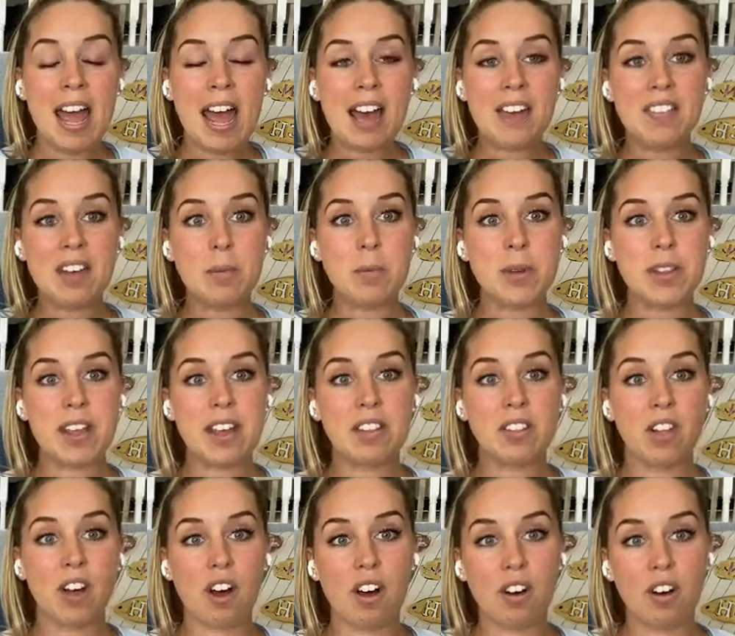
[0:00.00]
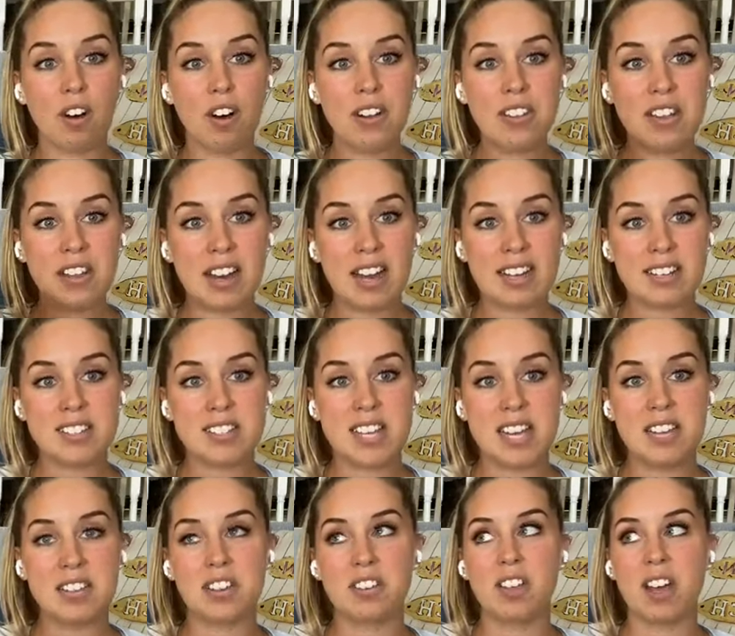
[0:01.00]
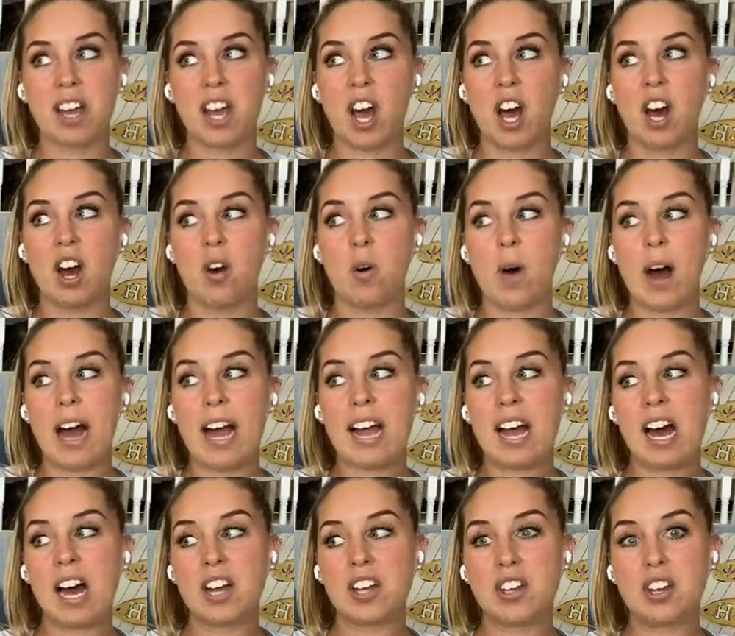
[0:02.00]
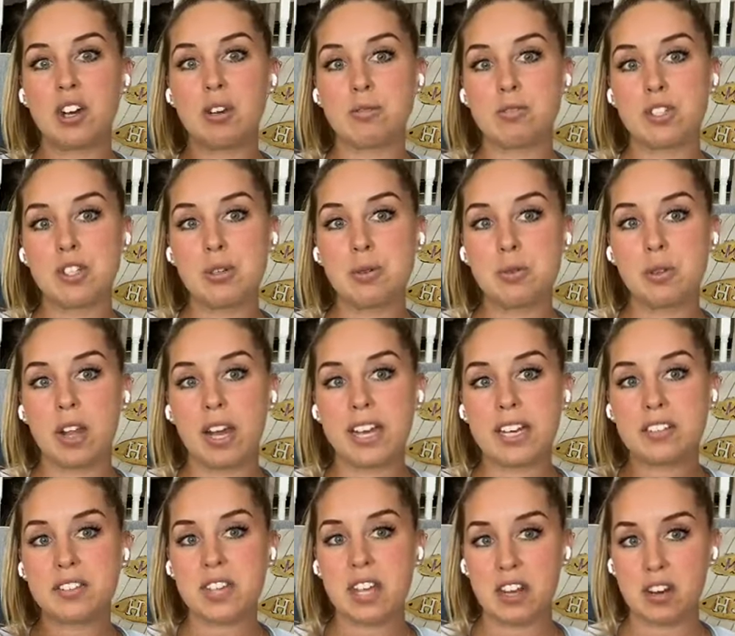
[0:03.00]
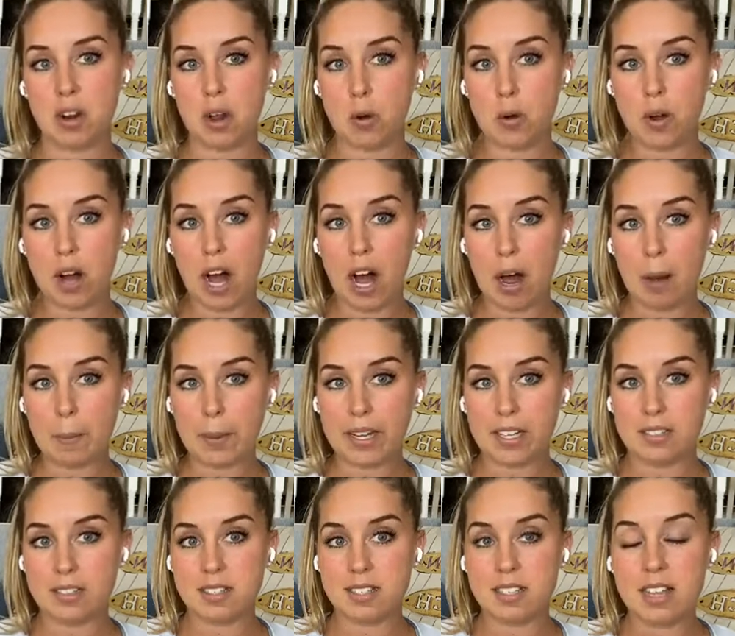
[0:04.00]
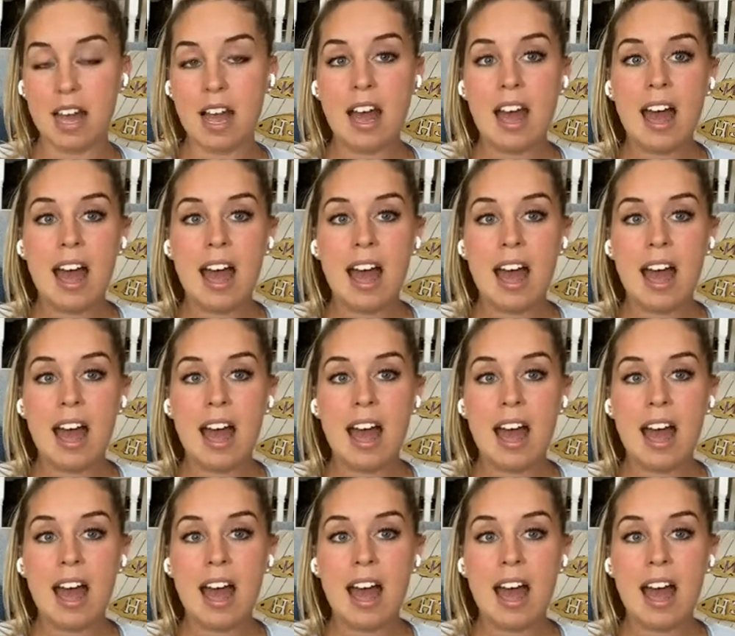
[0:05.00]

And then when they log on the next day, they're like, oh, I got, 2 likes and no comments.